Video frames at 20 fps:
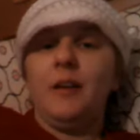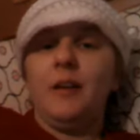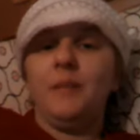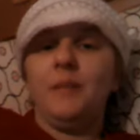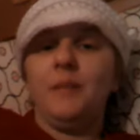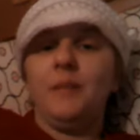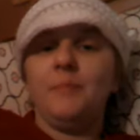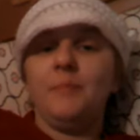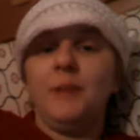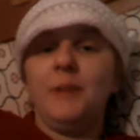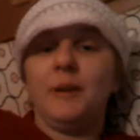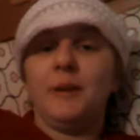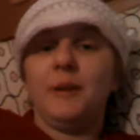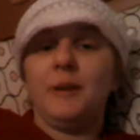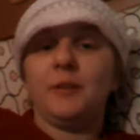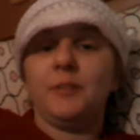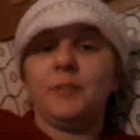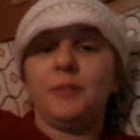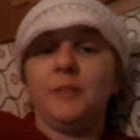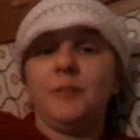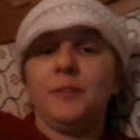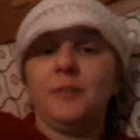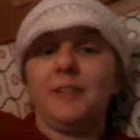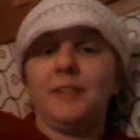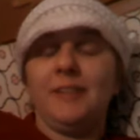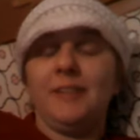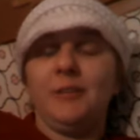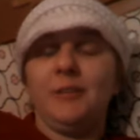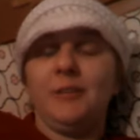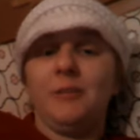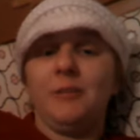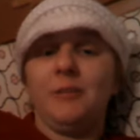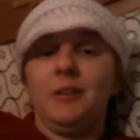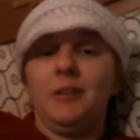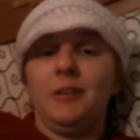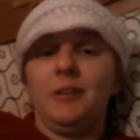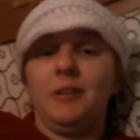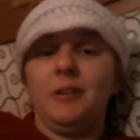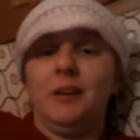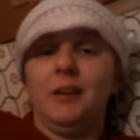Merry Christmas, everyone.